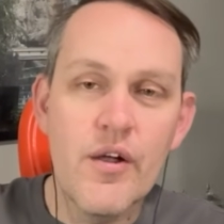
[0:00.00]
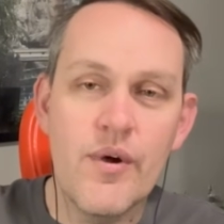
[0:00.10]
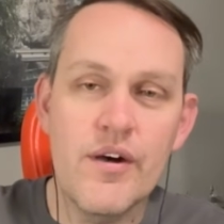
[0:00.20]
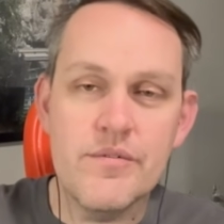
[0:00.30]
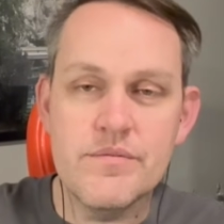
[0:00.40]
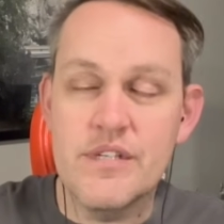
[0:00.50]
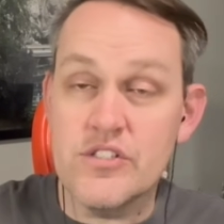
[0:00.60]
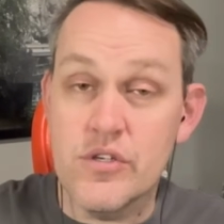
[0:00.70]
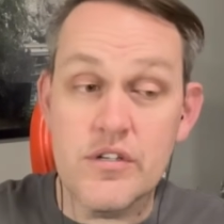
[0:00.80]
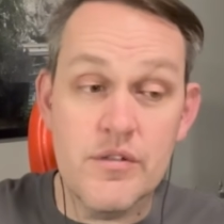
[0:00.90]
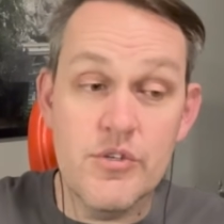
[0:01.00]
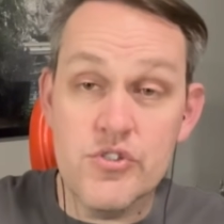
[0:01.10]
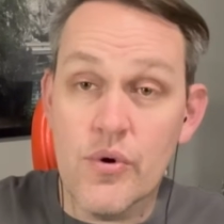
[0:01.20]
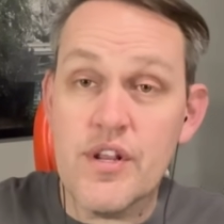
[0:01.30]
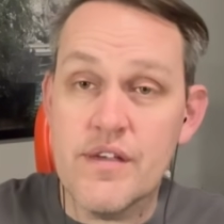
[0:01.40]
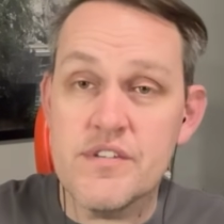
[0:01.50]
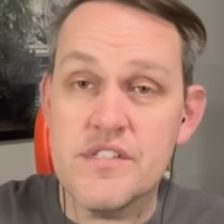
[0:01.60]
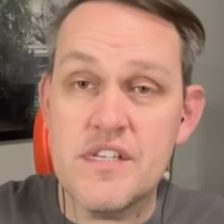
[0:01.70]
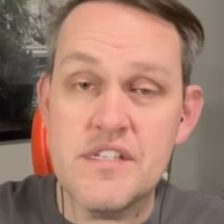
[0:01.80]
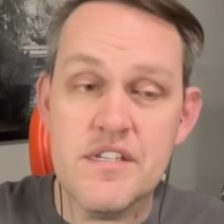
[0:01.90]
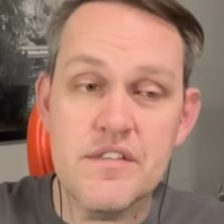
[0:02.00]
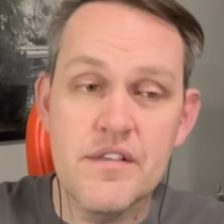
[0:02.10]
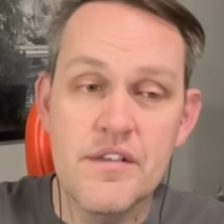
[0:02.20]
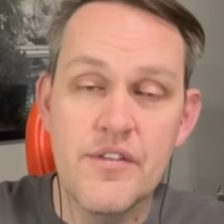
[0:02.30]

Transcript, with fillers: Well, it took the majority of a season,